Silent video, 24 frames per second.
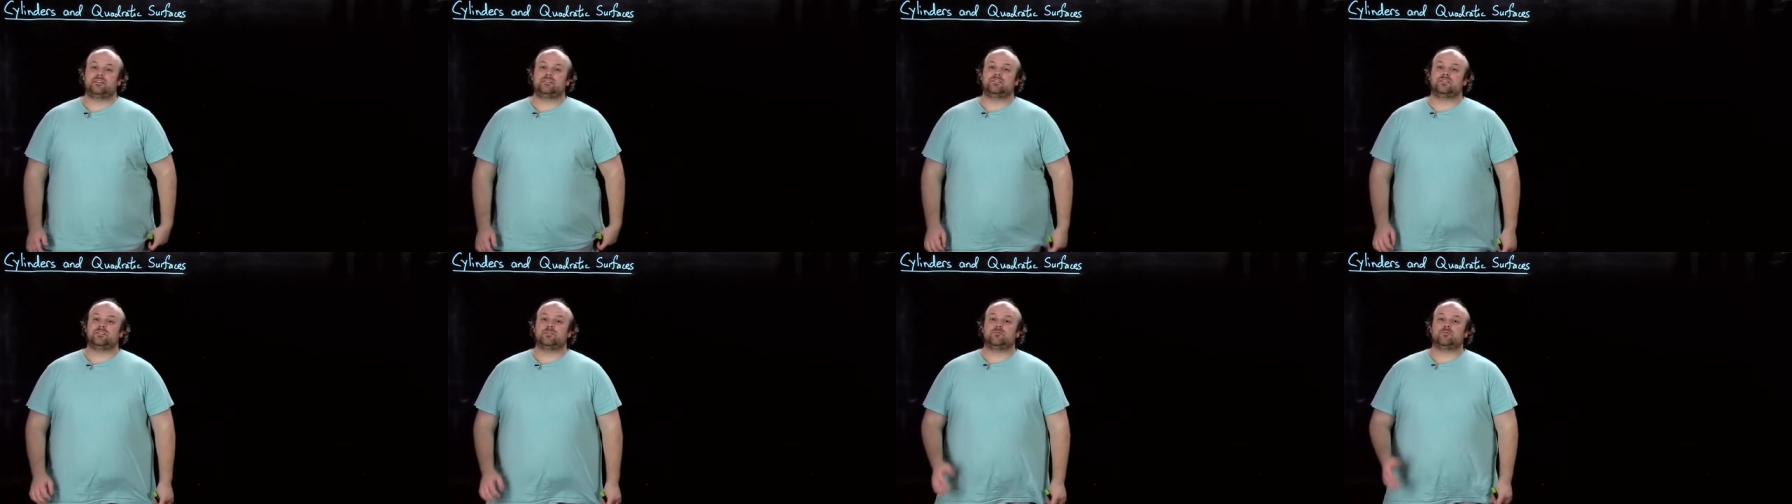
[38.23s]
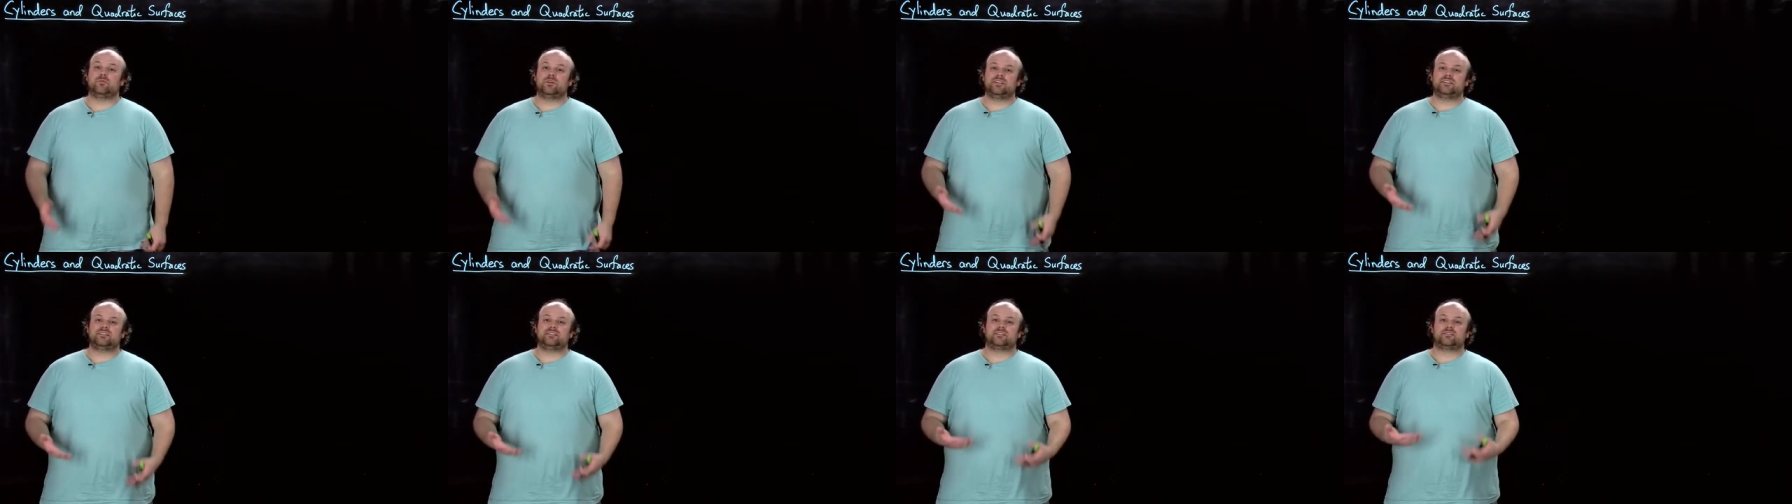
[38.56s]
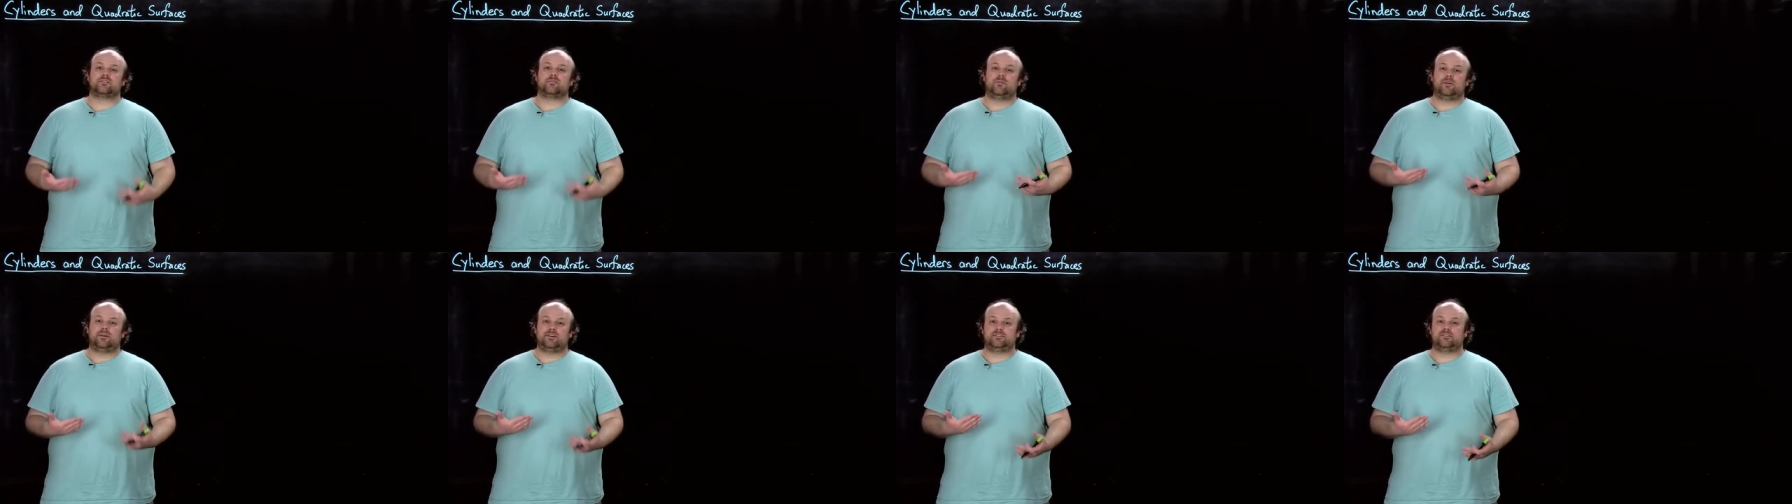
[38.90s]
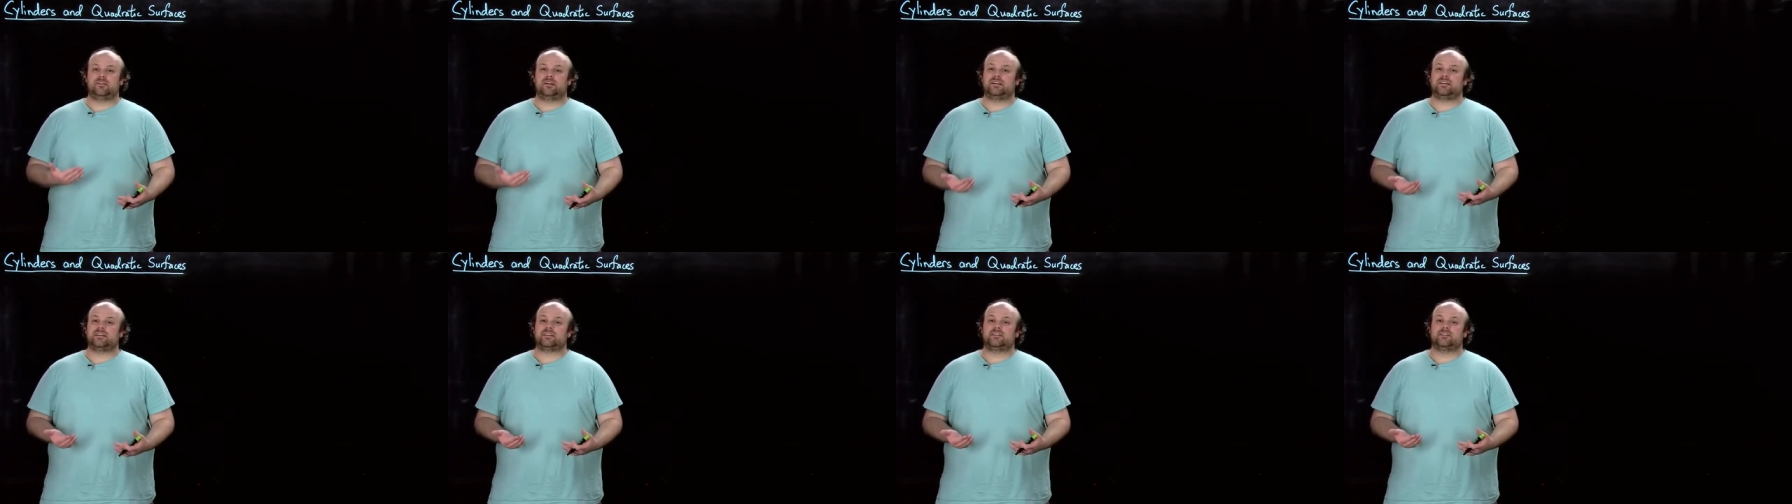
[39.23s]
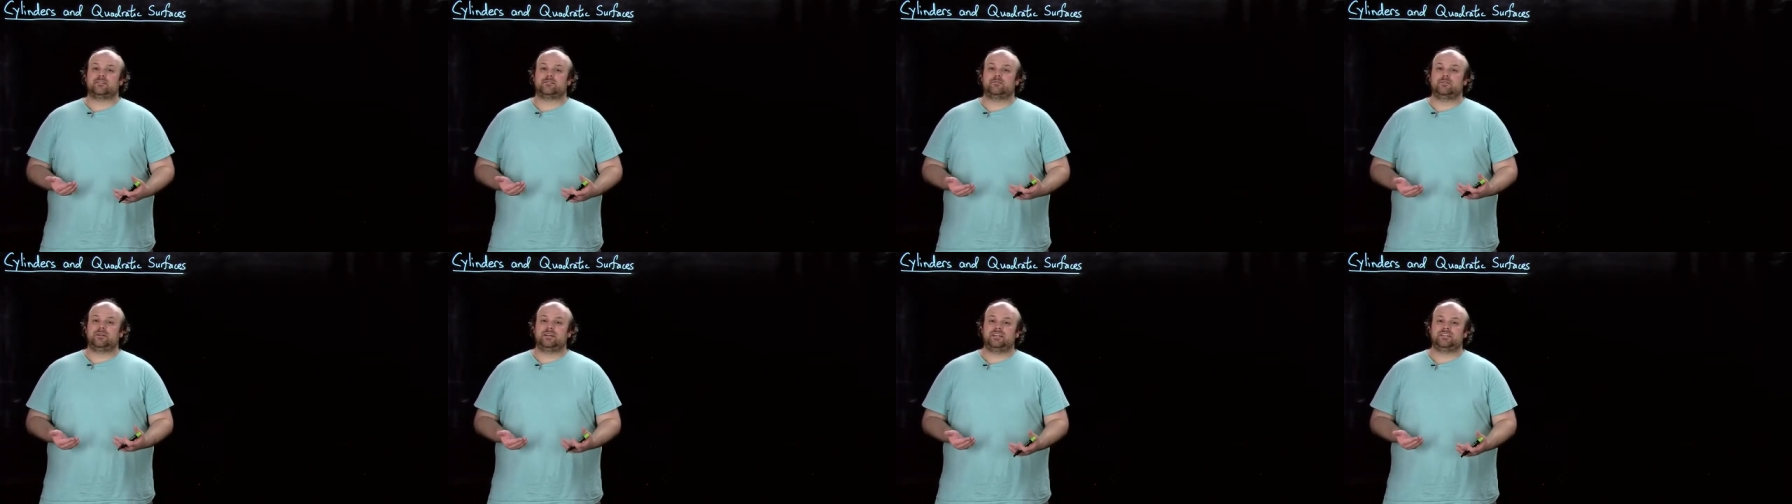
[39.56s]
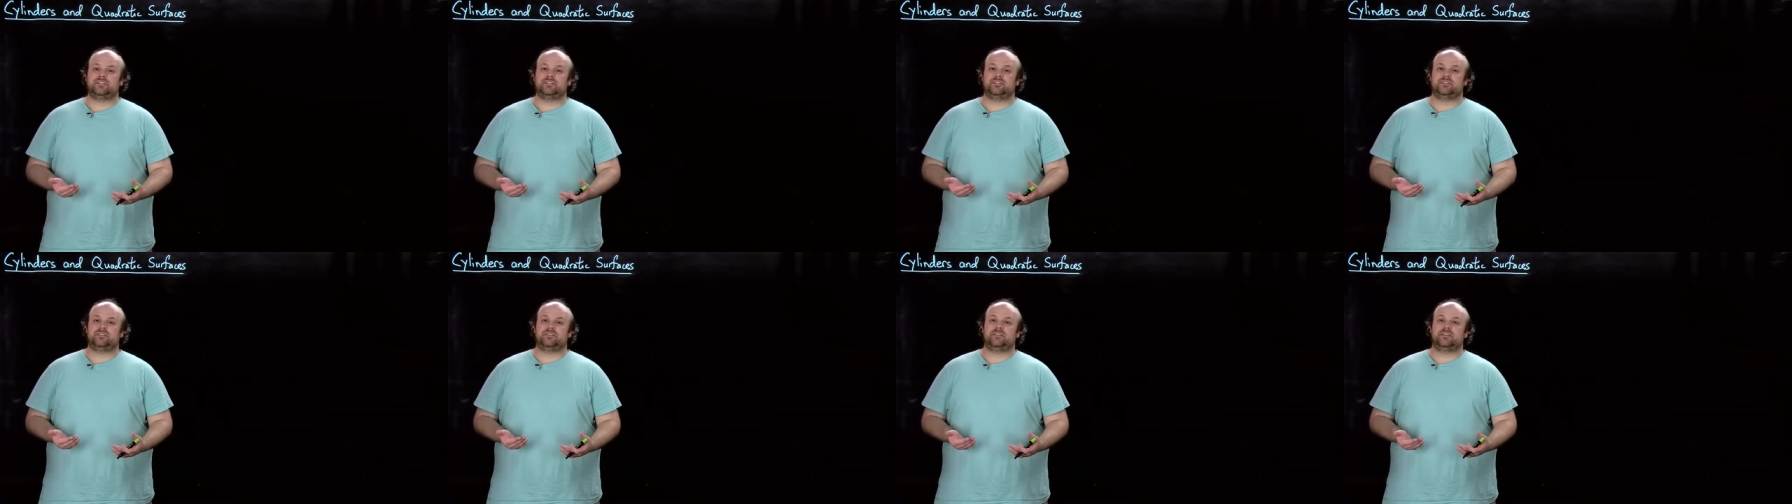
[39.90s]
So what is a quadratic
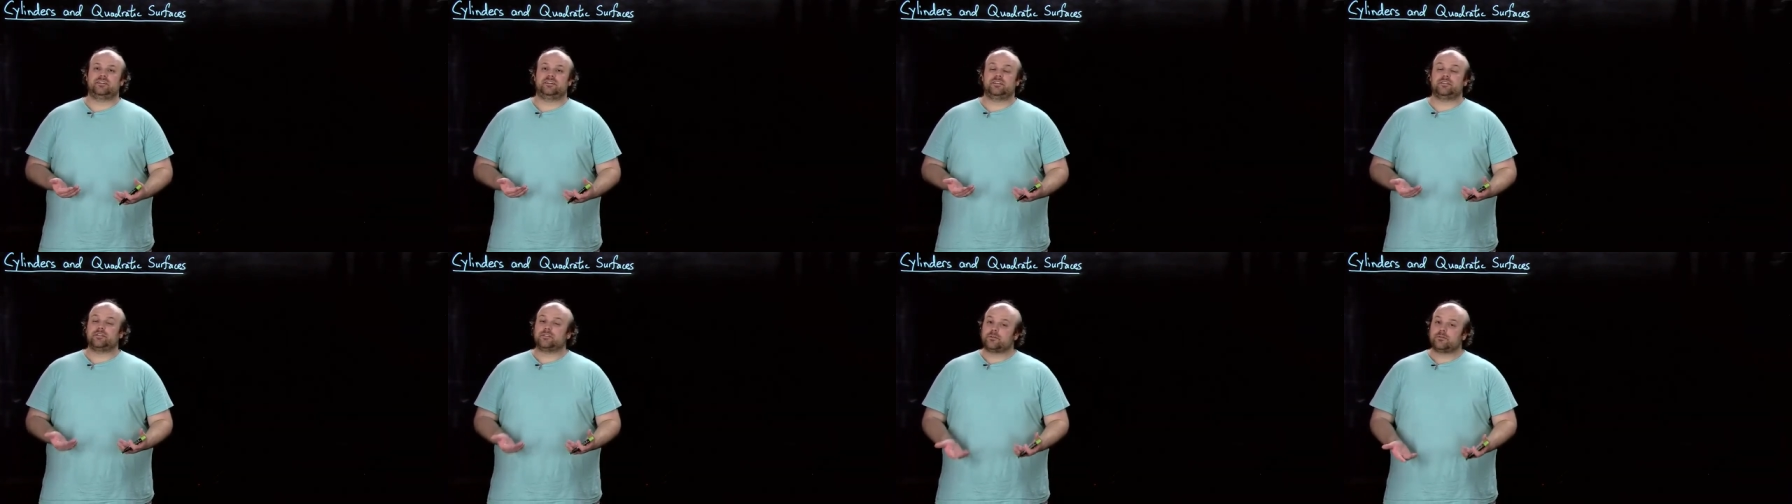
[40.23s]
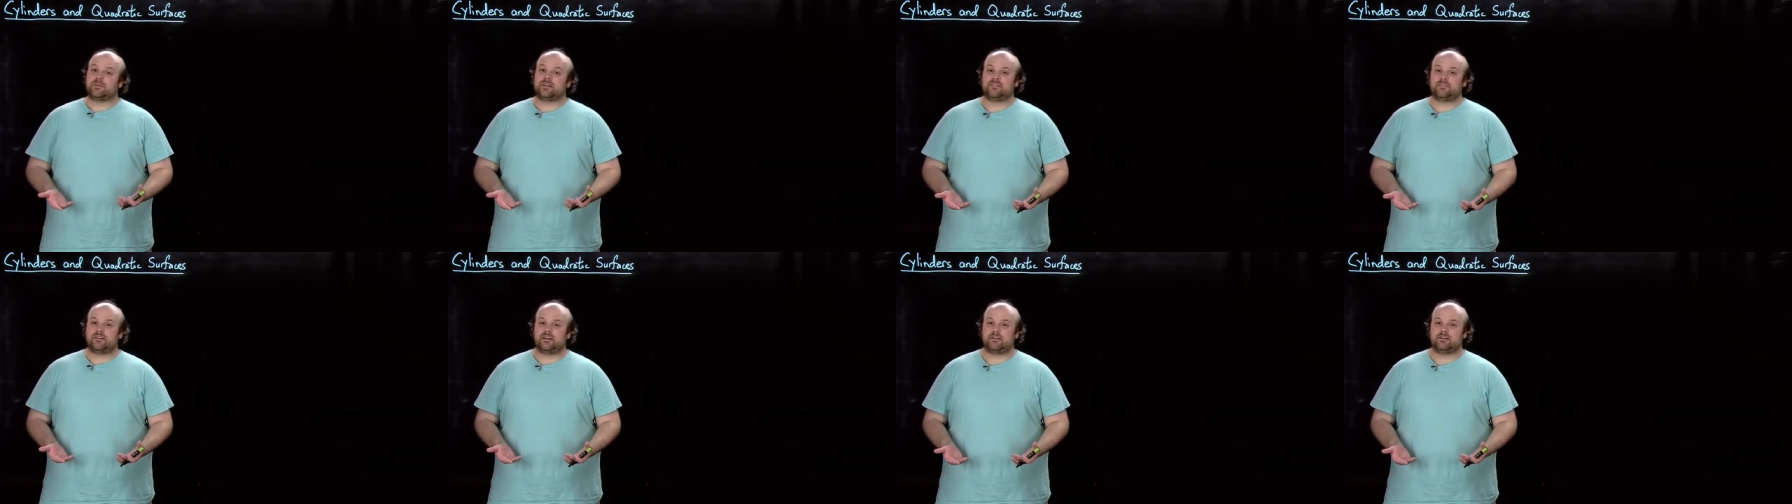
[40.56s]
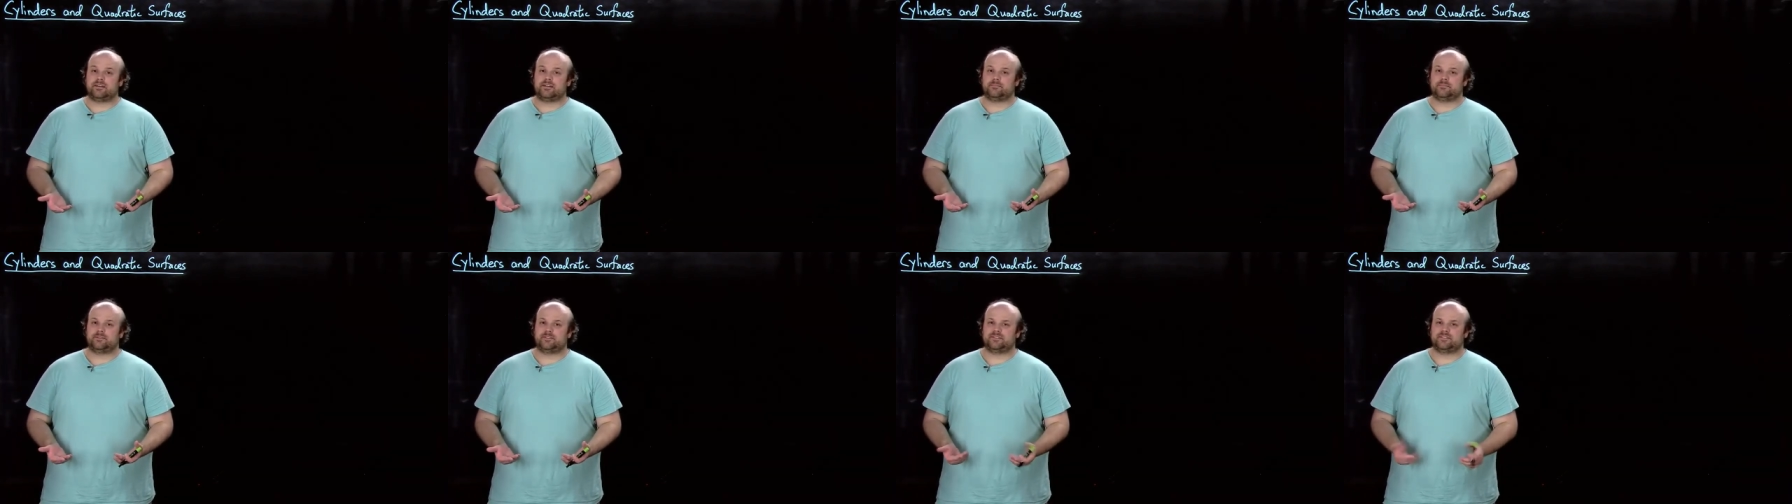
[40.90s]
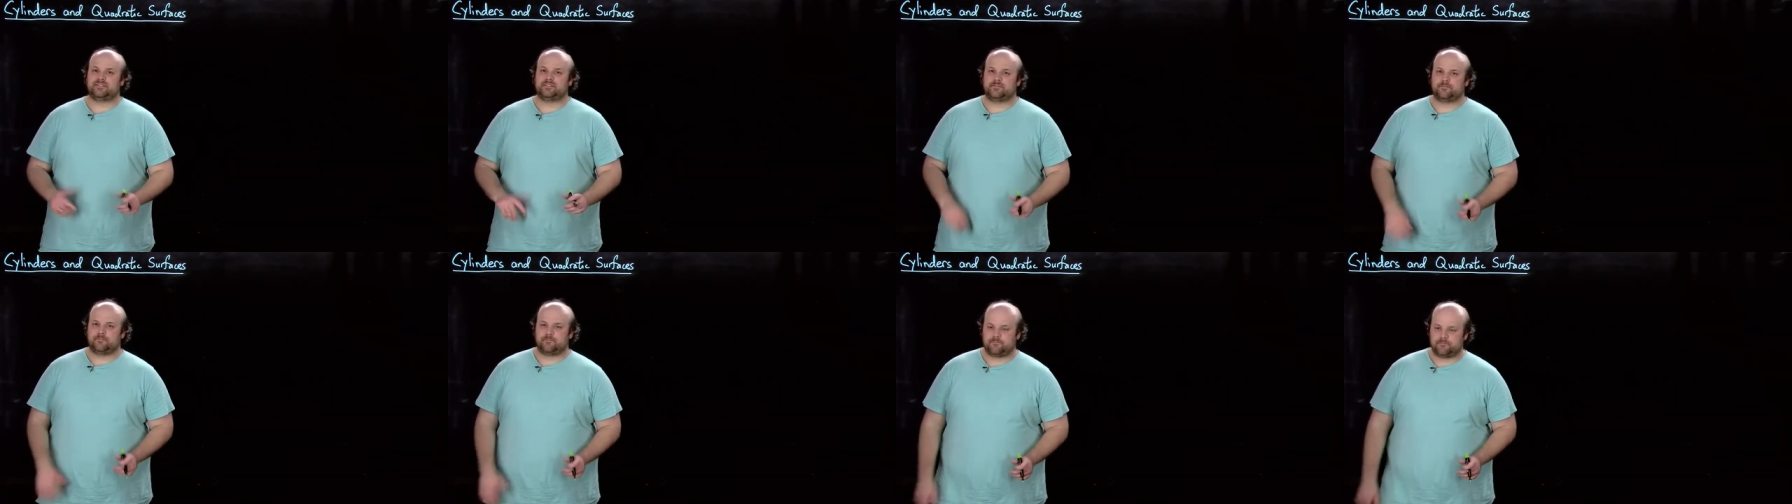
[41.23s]
equation in three variables?